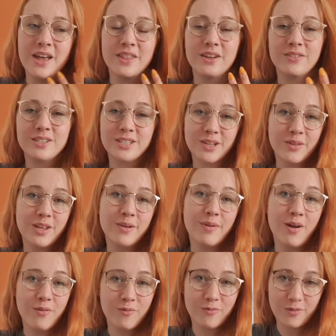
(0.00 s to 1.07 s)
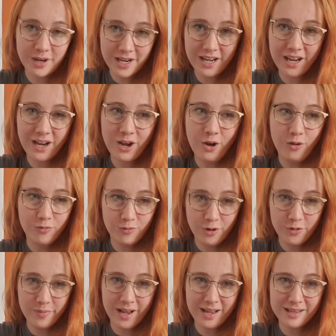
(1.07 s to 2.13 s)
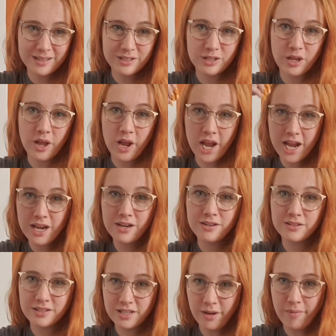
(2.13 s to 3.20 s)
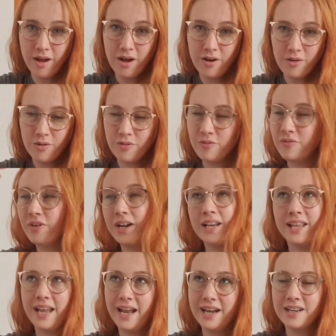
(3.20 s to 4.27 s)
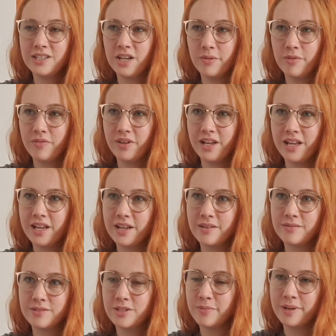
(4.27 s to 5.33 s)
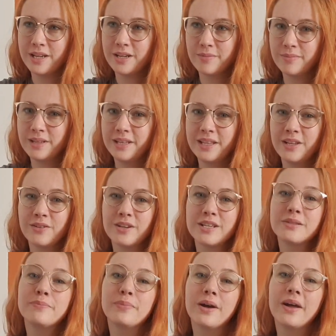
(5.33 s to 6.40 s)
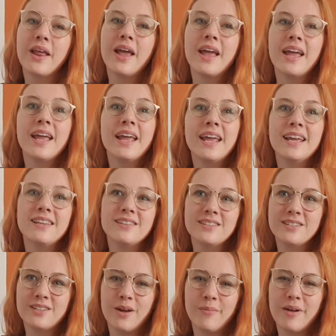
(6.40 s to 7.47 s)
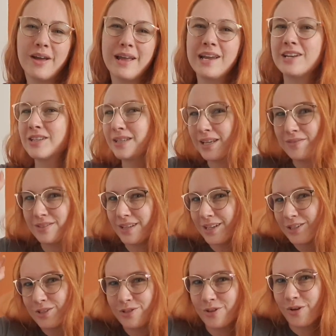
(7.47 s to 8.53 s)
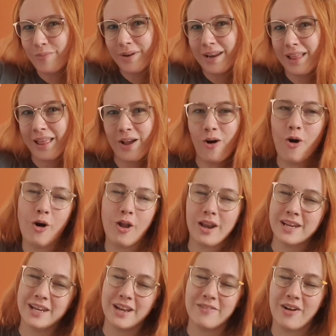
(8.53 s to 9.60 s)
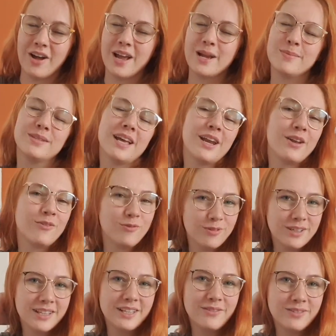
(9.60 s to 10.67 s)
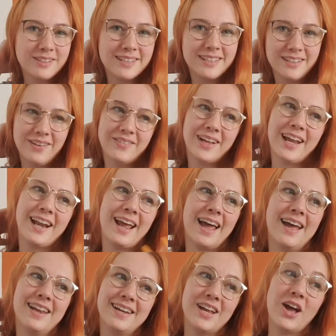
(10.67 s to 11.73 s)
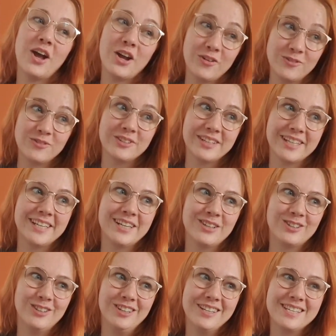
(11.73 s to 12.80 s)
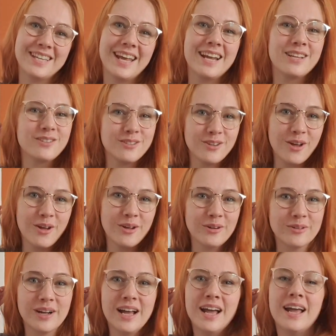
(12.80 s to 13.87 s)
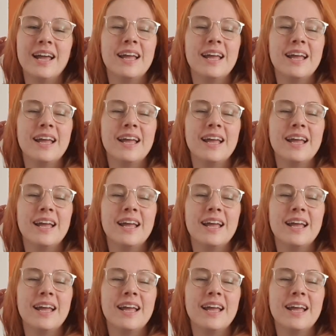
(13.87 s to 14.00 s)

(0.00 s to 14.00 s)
There is something about reading a romance in summer, or frankly any time of year, to be completely honest, but in summer it just gives like so many like holiday vibes, and I really love it, and I really need a holiday. So